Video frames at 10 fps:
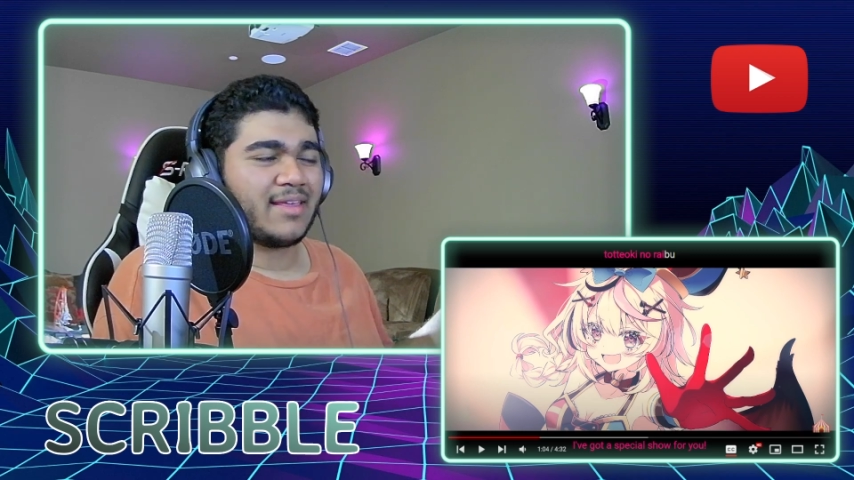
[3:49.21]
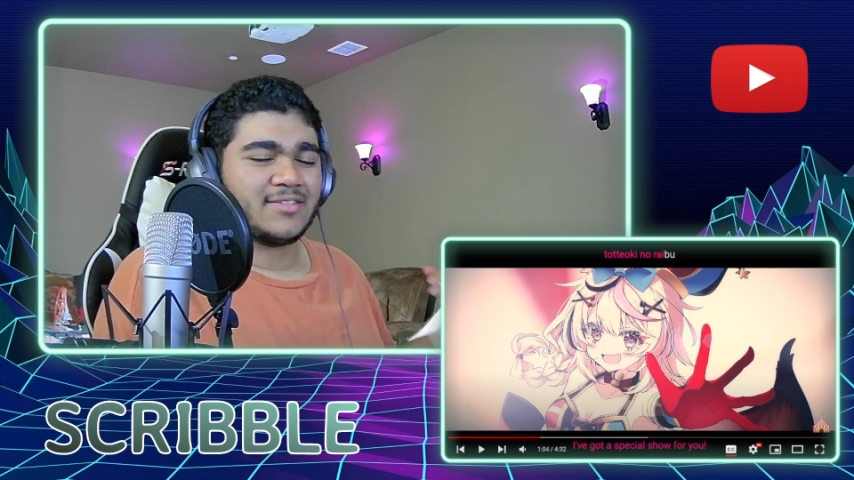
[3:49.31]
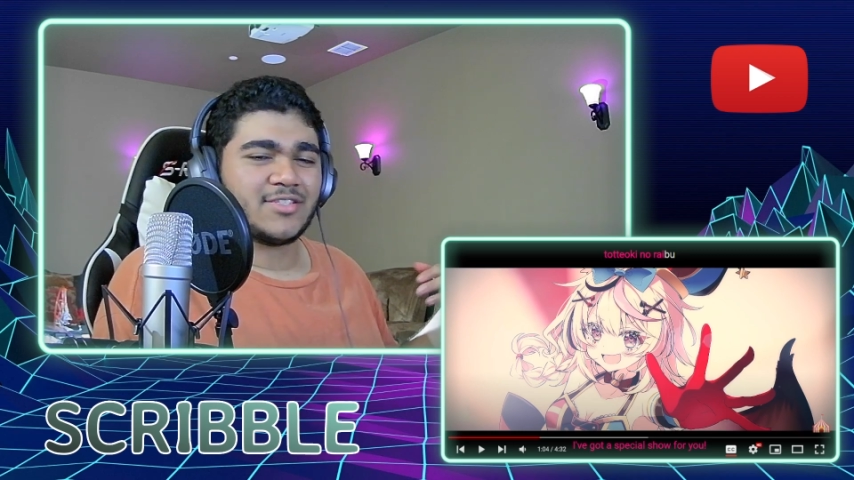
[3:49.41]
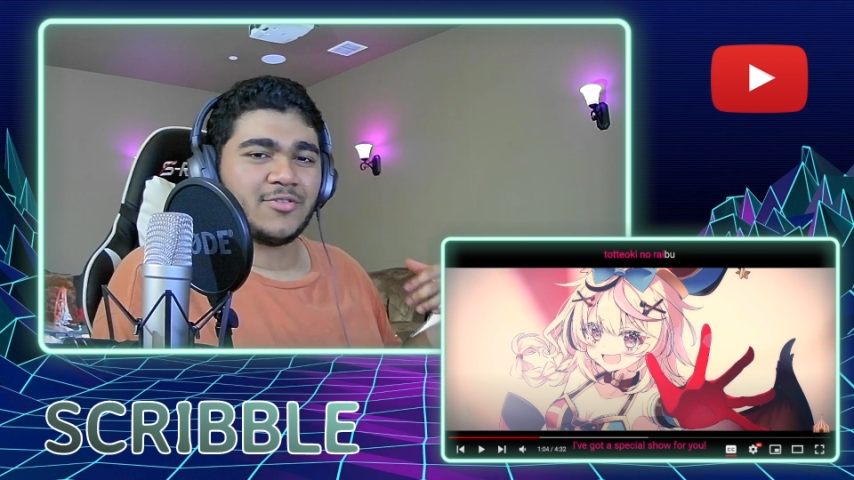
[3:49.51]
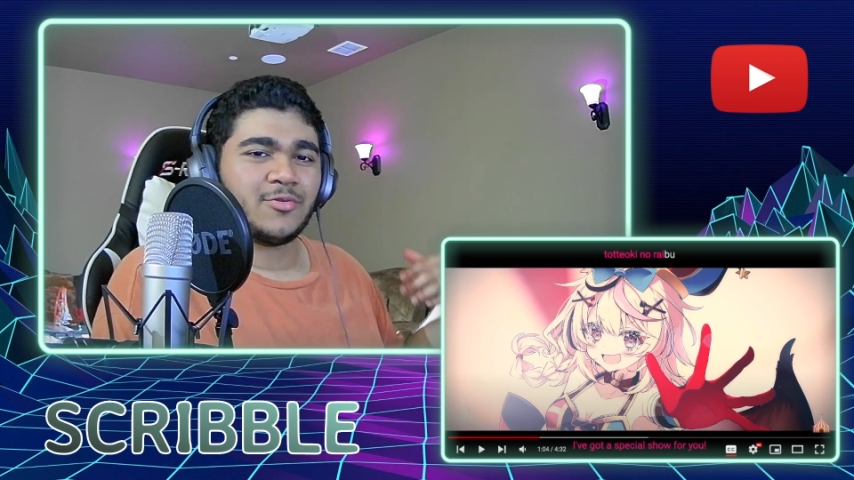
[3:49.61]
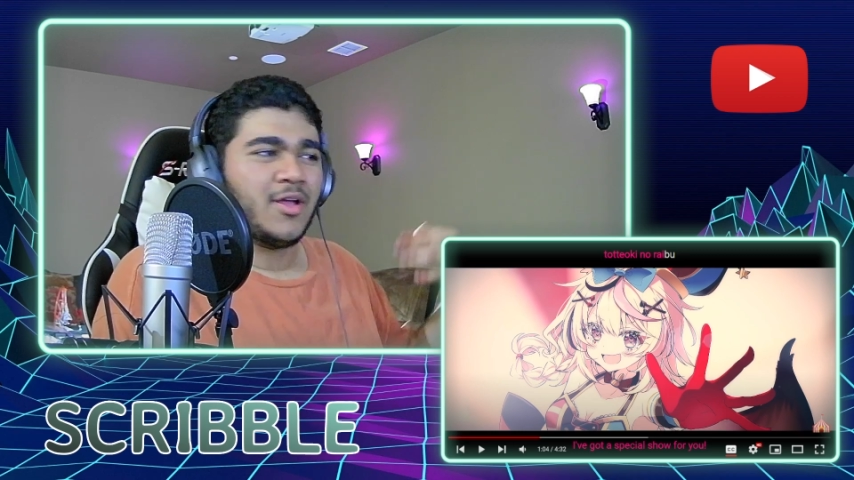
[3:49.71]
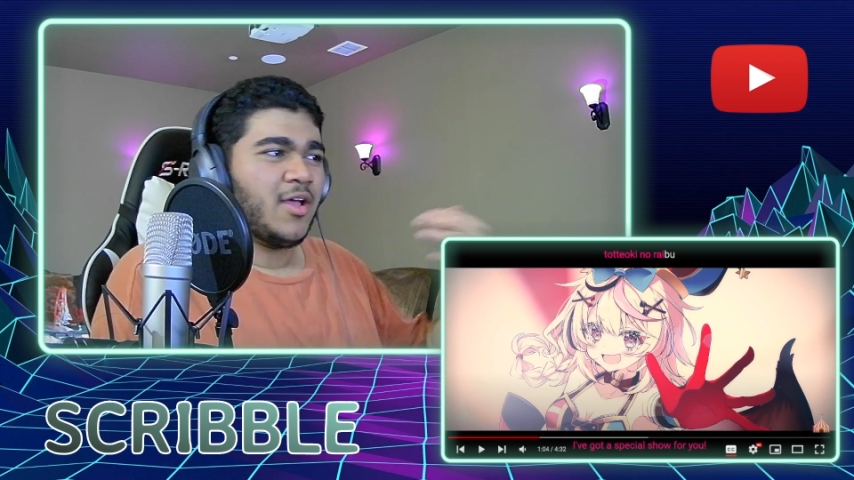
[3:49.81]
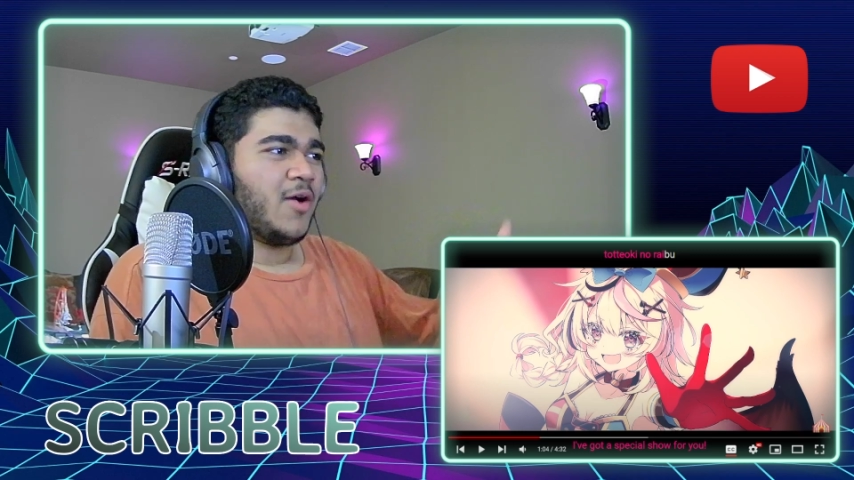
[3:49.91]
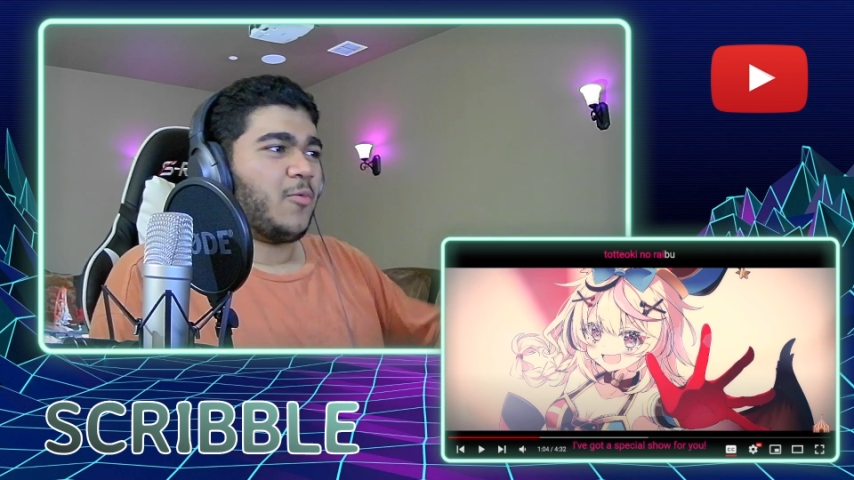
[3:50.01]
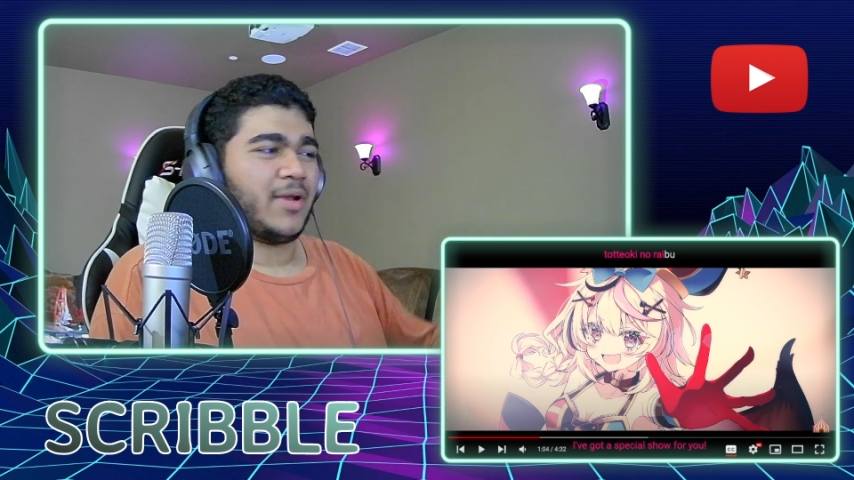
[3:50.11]
and so
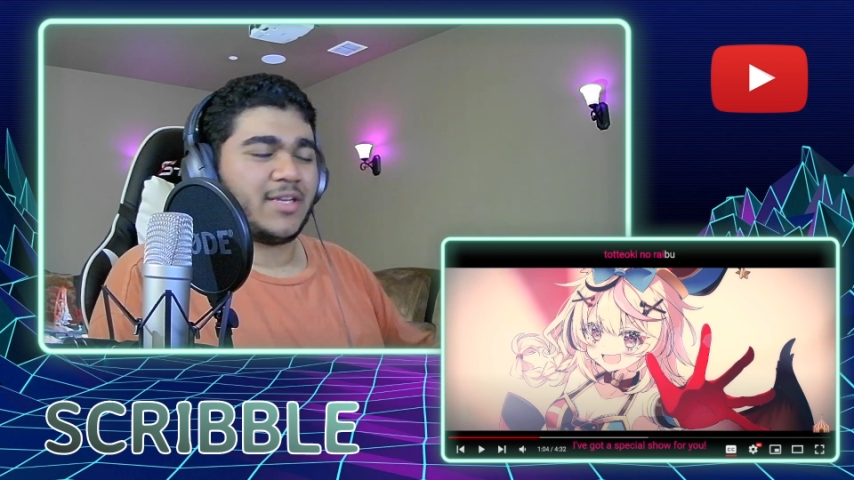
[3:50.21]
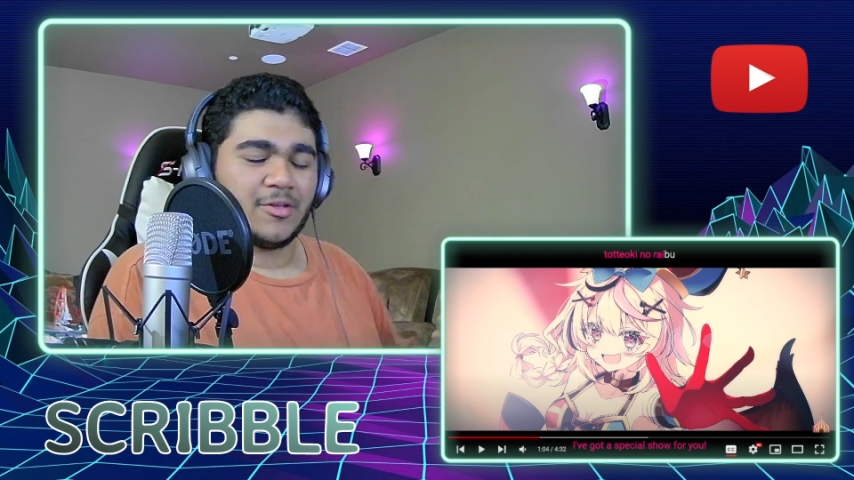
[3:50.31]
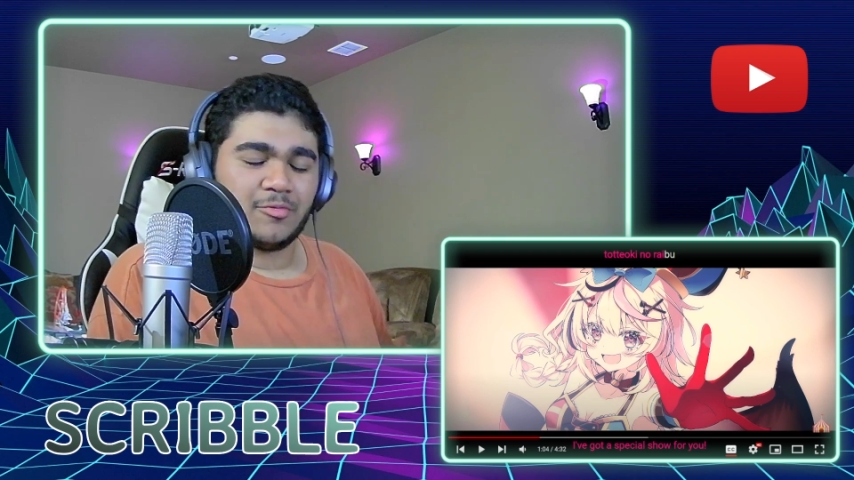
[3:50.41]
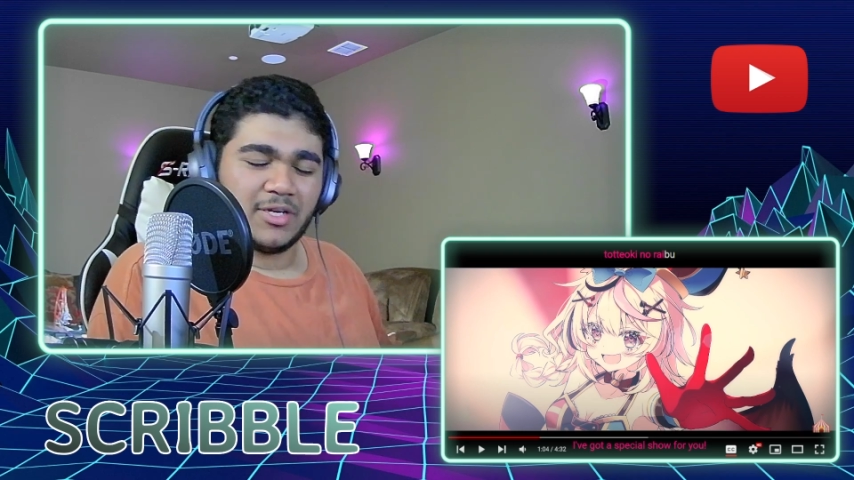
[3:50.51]
when you,